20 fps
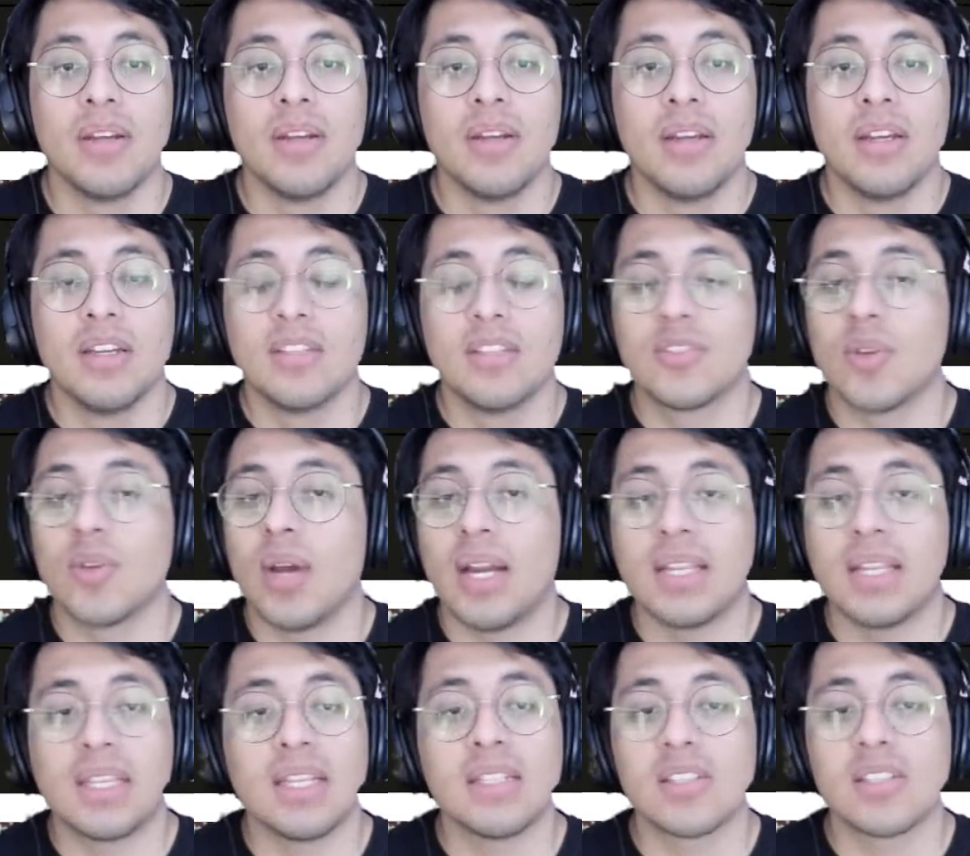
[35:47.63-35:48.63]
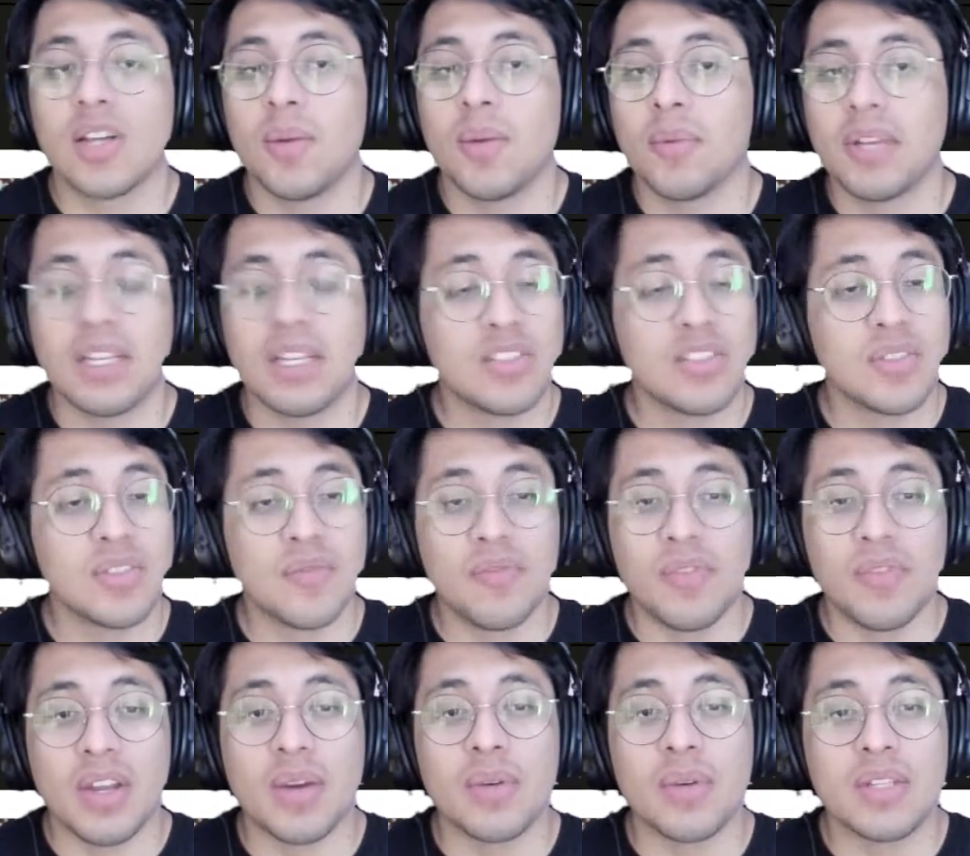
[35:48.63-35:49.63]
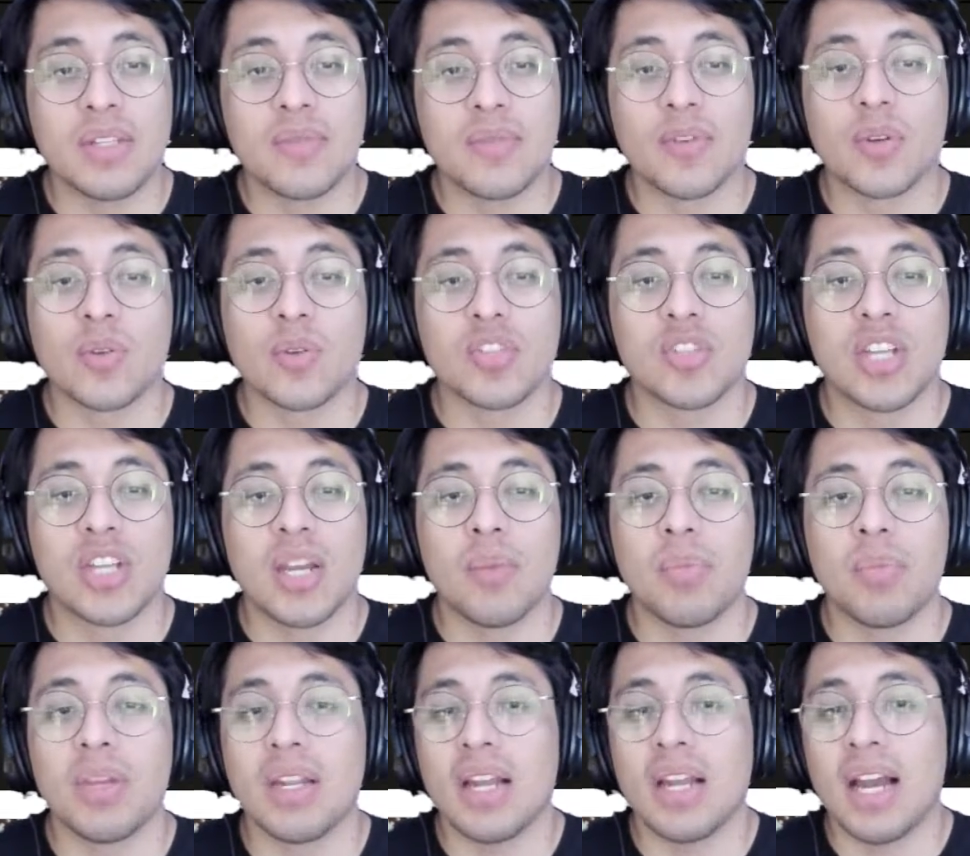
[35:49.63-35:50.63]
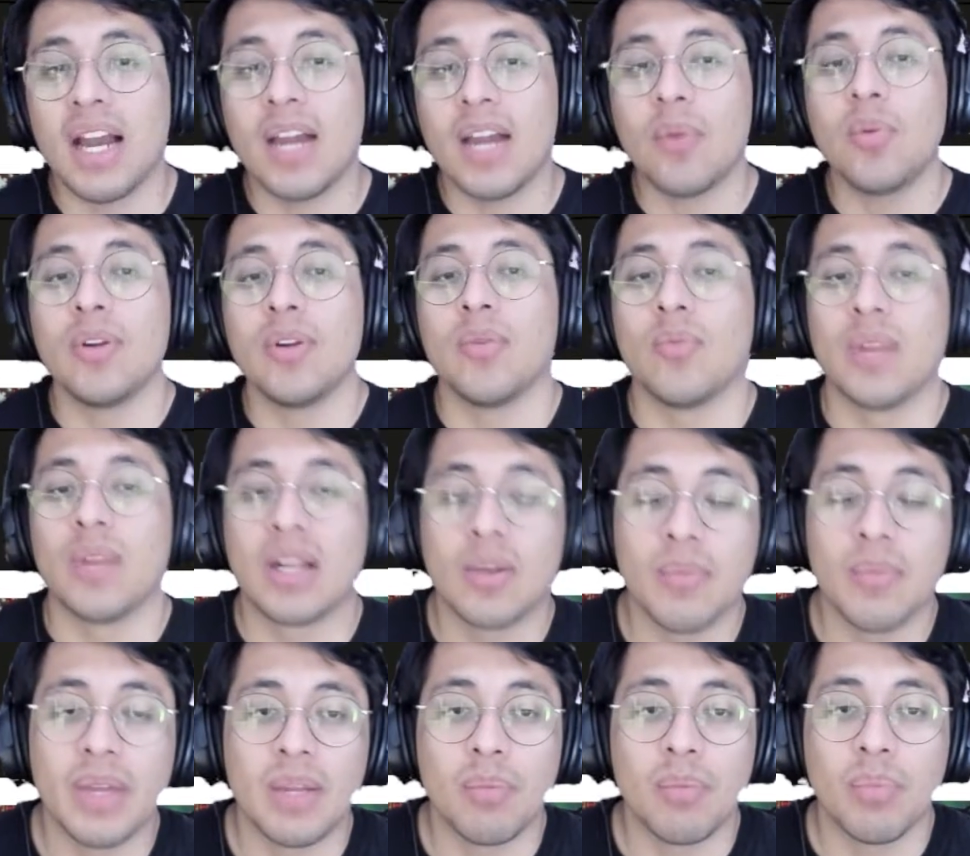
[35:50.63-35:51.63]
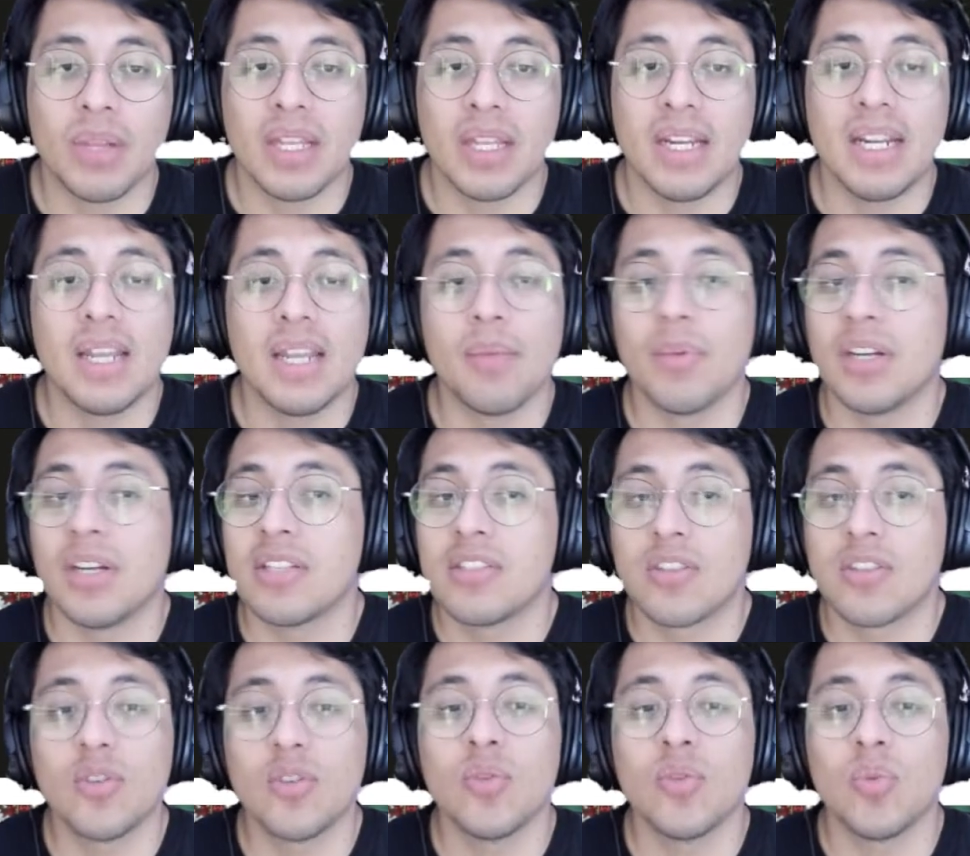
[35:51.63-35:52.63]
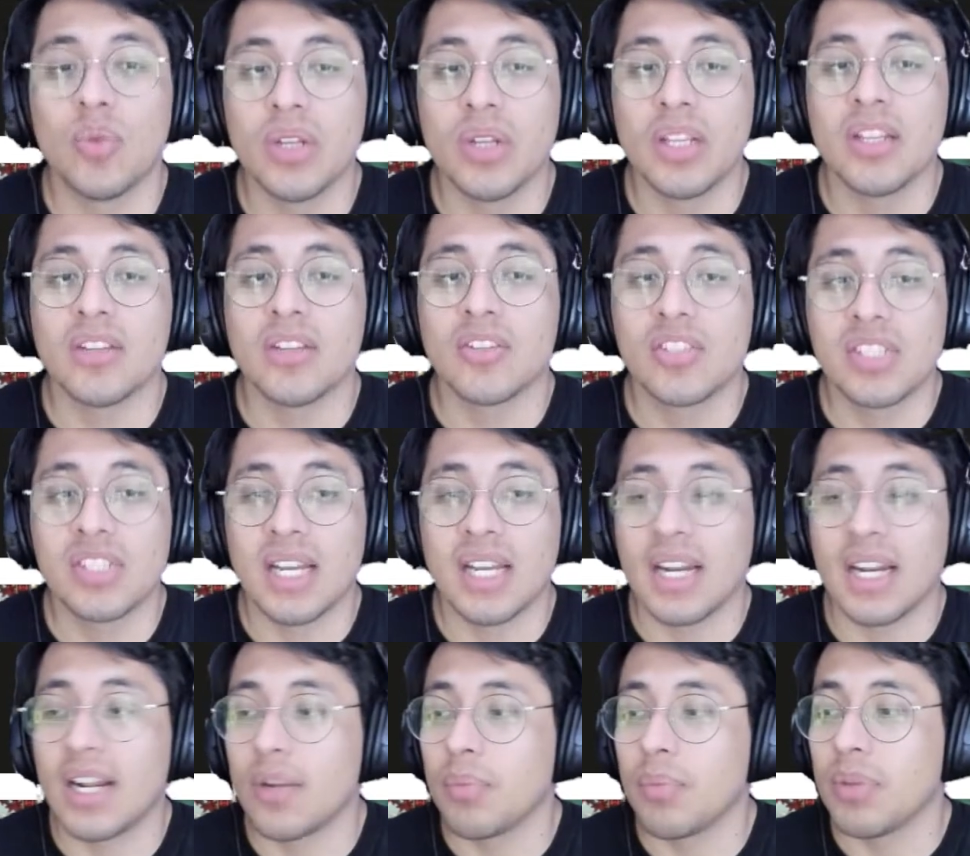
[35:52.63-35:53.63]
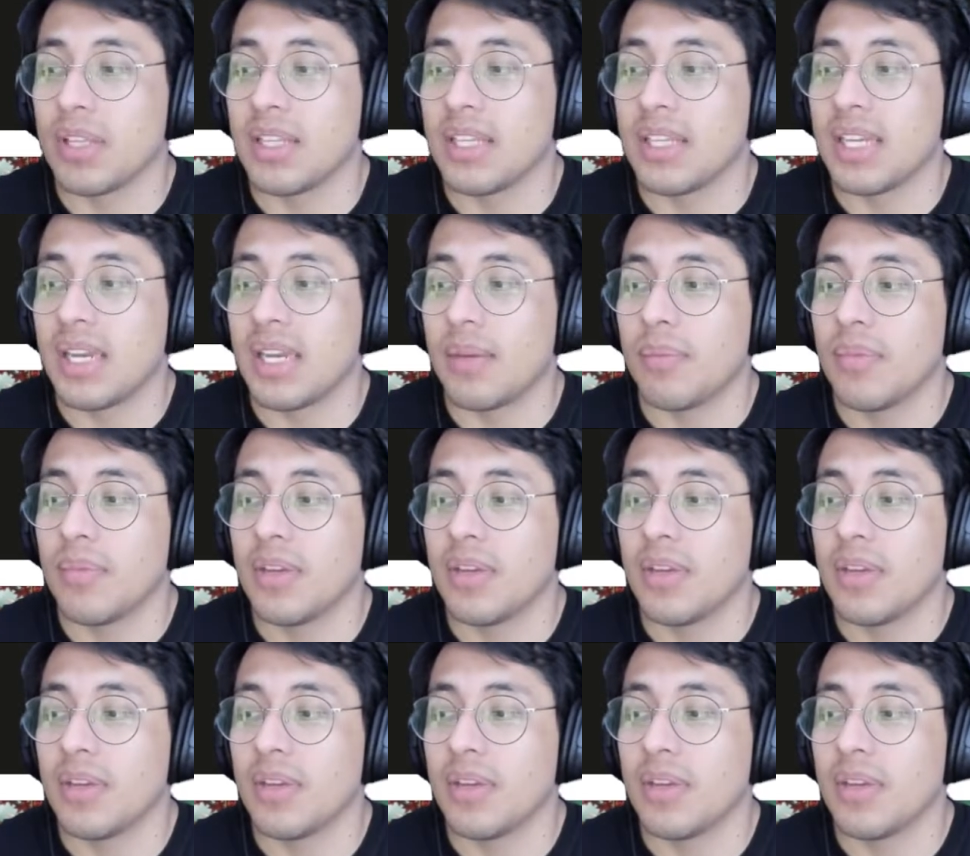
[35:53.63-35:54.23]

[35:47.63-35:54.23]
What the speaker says: So I think Tom Kench is a very difficult champion. I wouldn't recommend playing him until you really understand how to play the game.